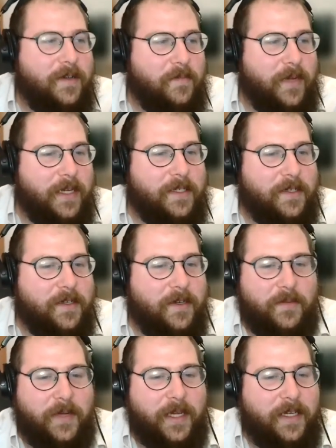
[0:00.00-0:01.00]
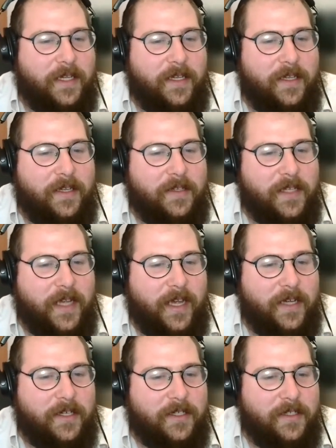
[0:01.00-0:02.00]
Mexico, man, he's
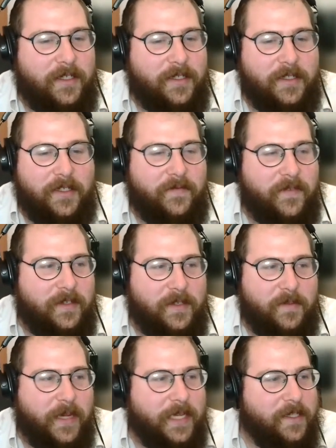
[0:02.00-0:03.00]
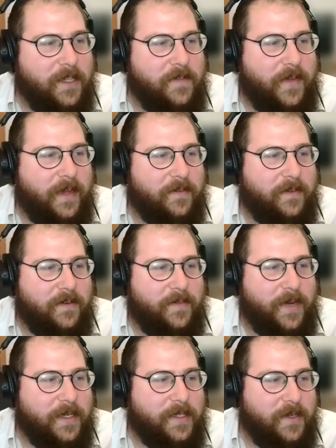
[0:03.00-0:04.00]
living his best life out there in
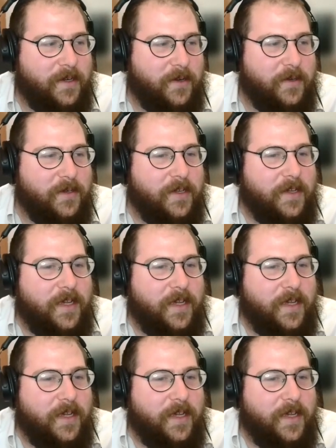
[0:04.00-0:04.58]
Mexico.